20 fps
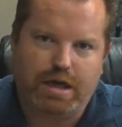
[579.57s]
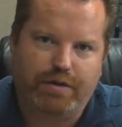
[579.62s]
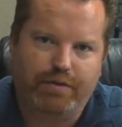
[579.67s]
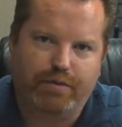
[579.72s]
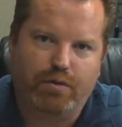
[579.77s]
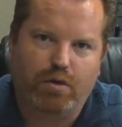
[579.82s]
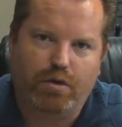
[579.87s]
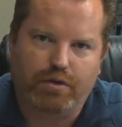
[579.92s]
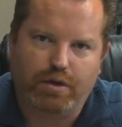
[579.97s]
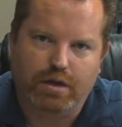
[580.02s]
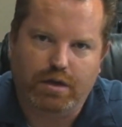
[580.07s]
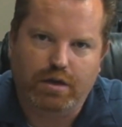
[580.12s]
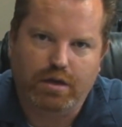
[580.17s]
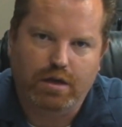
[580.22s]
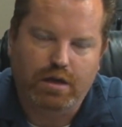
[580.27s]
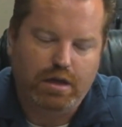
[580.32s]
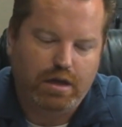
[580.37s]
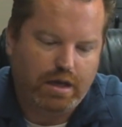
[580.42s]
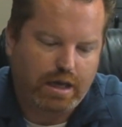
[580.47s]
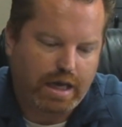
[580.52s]
and forth
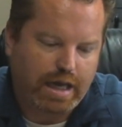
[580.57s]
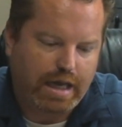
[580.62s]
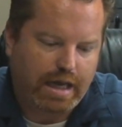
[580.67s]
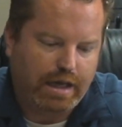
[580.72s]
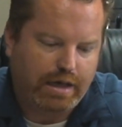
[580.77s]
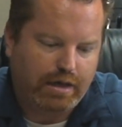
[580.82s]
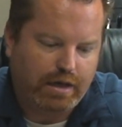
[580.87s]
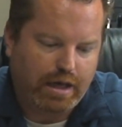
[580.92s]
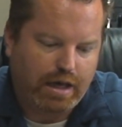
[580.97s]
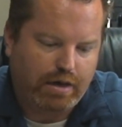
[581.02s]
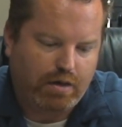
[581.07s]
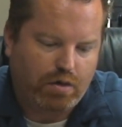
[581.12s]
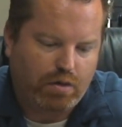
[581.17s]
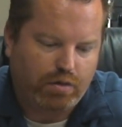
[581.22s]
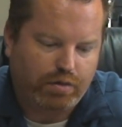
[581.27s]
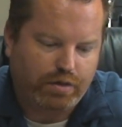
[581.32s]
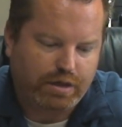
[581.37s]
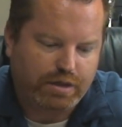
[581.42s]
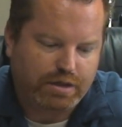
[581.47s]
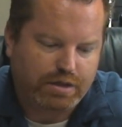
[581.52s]
and
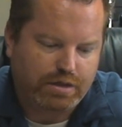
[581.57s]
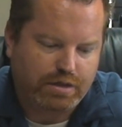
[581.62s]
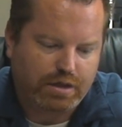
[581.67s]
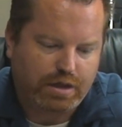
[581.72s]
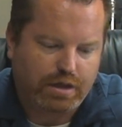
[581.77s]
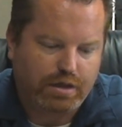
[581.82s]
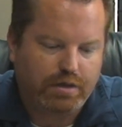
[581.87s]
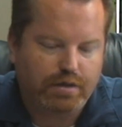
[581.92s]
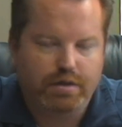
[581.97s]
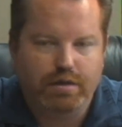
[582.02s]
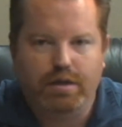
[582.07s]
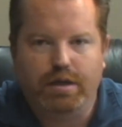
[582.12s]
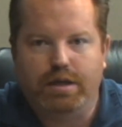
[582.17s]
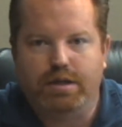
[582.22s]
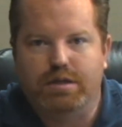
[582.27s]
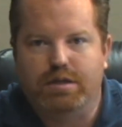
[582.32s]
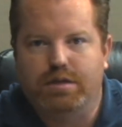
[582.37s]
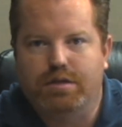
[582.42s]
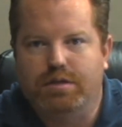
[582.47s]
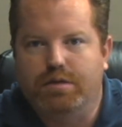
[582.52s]
hold
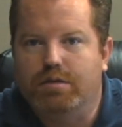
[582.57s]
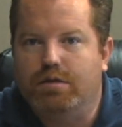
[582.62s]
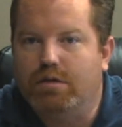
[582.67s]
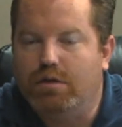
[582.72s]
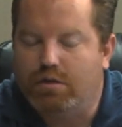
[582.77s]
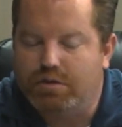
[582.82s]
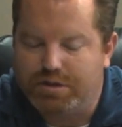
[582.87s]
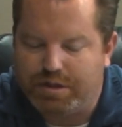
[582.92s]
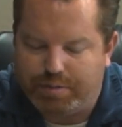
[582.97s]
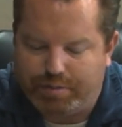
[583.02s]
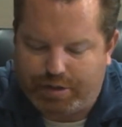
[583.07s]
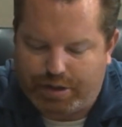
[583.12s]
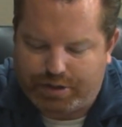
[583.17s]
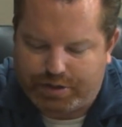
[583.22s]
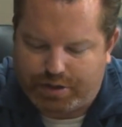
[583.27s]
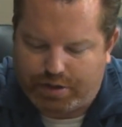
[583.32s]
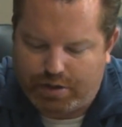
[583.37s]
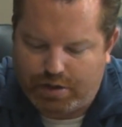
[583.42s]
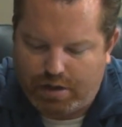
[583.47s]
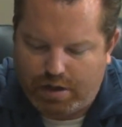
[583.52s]
its closing
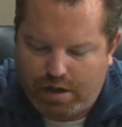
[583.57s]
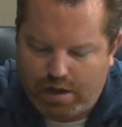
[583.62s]
pressure.